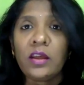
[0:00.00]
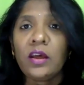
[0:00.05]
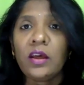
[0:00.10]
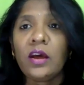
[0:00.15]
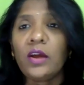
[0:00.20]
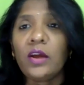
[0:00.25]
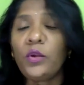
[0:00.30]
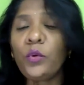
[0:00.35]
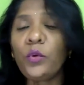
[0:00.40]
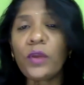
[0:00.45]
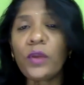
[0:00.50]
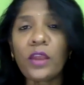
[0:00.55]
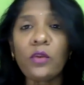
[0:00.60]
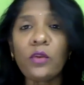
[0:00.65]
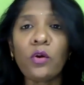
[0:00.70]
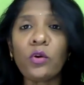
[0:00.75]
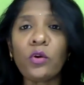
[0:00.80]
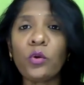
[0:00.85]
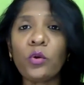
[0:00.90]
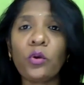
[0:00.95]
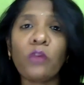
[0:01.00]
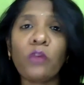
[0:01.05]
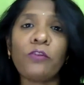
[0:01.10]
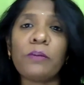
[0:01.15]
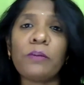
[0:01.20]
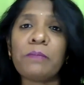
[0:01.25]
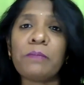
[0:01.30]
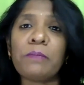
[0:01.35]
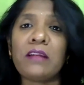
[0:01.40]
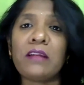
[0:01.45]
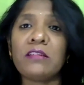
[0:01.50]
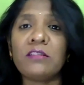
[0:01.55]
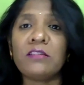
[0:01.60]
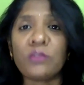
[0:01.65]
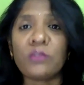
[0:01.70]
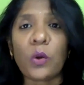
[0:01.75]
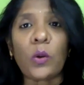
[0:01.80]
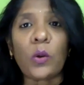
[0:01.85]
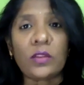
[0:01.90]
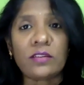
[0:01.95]
You cannot look out for partners
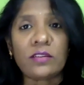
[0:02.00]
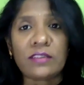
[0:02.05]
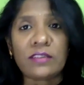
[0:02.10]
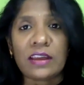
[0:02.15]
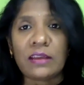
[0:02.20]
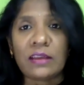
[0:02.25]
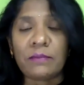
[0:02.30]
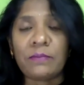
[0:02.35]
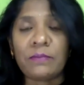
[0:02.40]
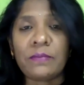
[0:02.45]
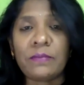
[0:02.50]
all the time,